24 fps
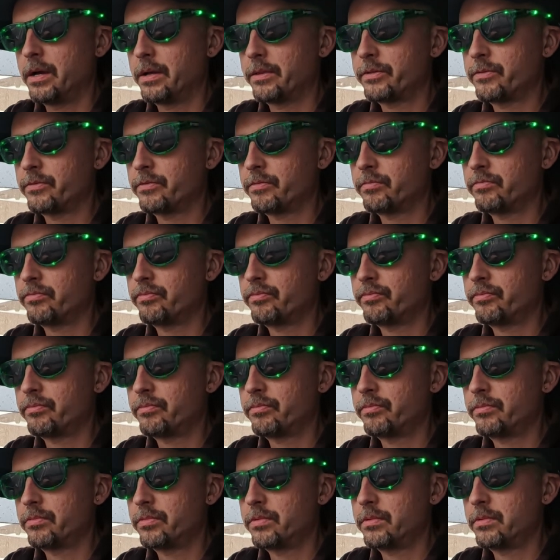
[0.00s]
It's
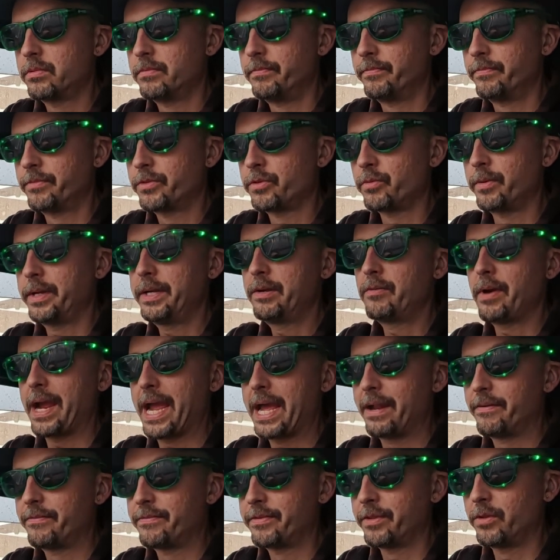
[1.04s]

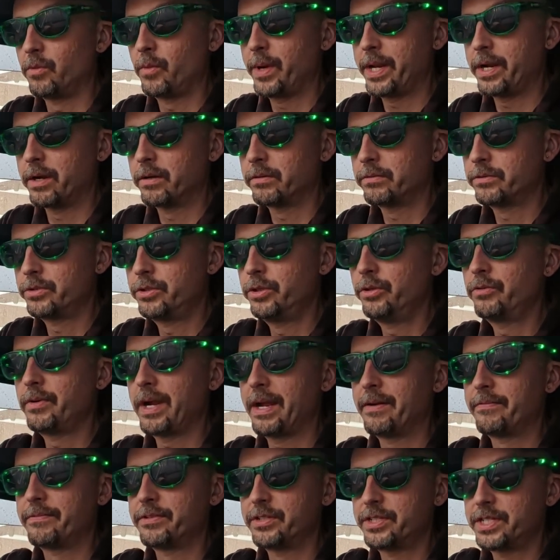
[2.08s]
$3,000 for the winner,
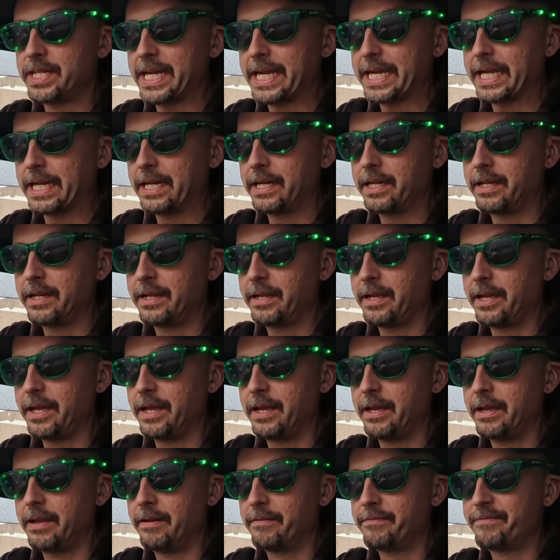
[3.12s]
$2,000 for second,
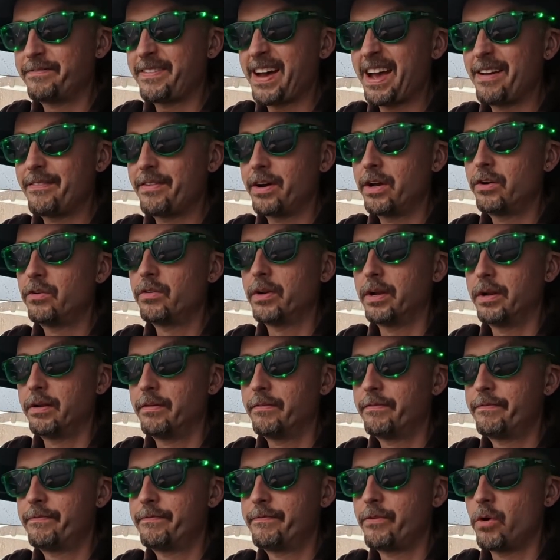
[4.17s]
and $500
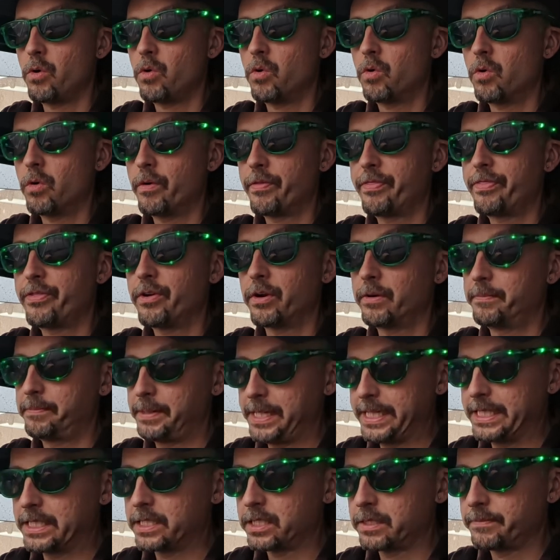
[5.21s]
for third
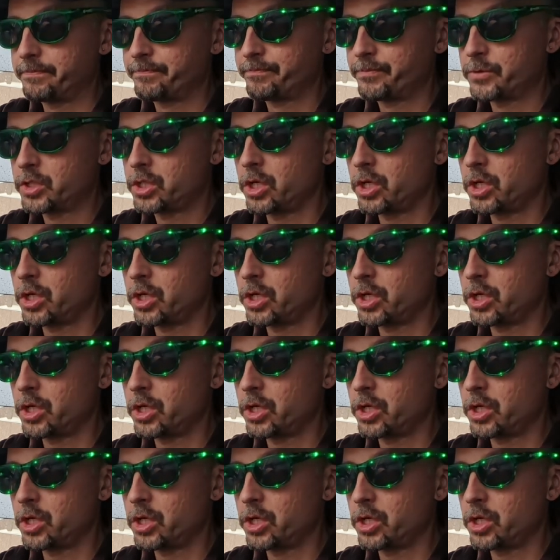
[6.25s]
place.